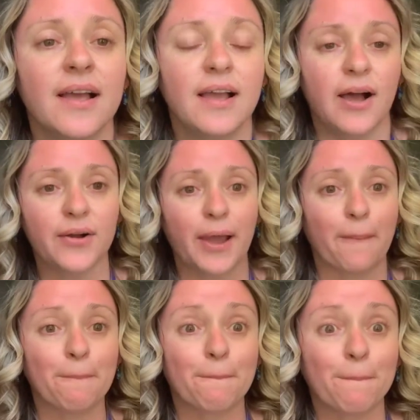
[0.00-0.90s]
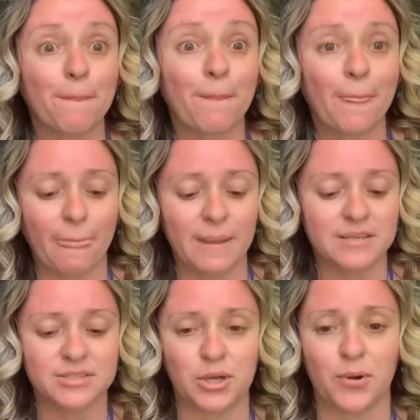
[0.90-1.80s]
Okay,
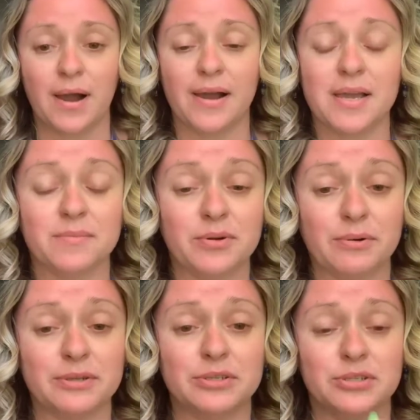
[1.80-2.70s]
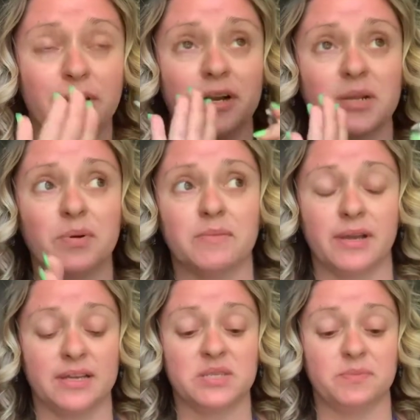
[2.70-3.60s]
so I am going to already put
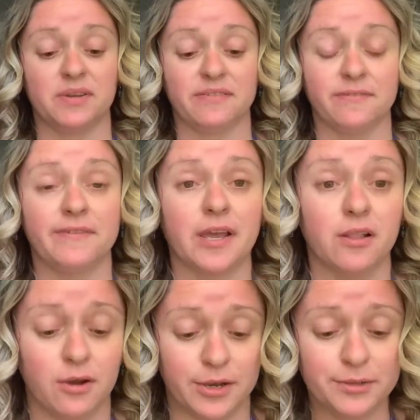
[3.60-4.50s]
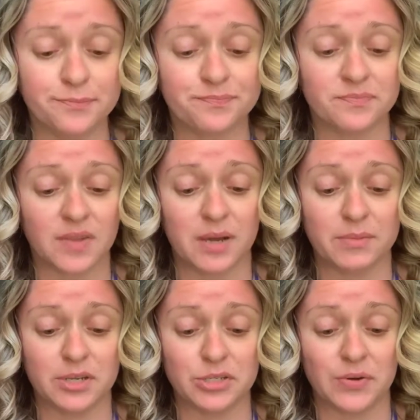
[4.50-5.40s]
my SPF veil on. I'm
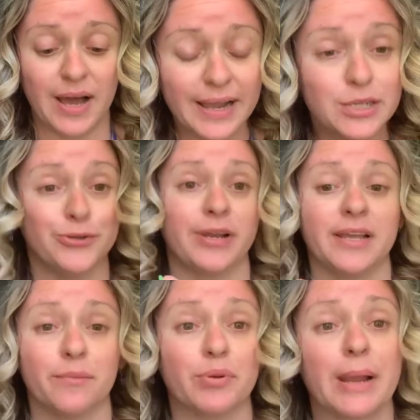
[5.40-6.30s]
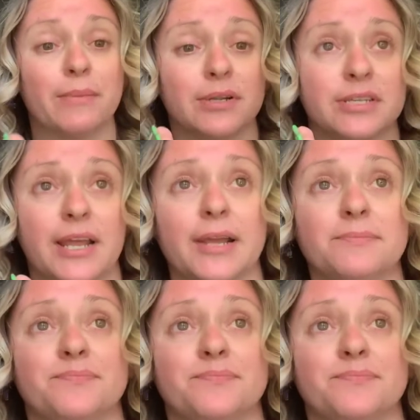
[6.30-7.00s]
gonna do hydrating primer today.